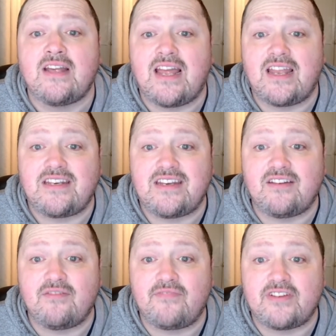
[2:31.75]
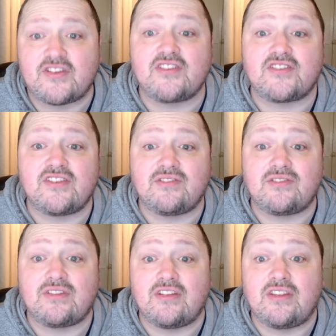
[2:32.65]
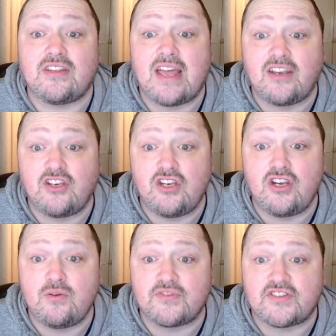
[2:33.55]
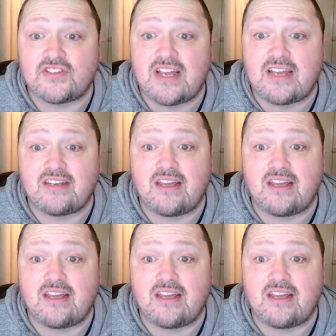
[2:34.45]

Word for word: and didn't return to the, the, their new Stade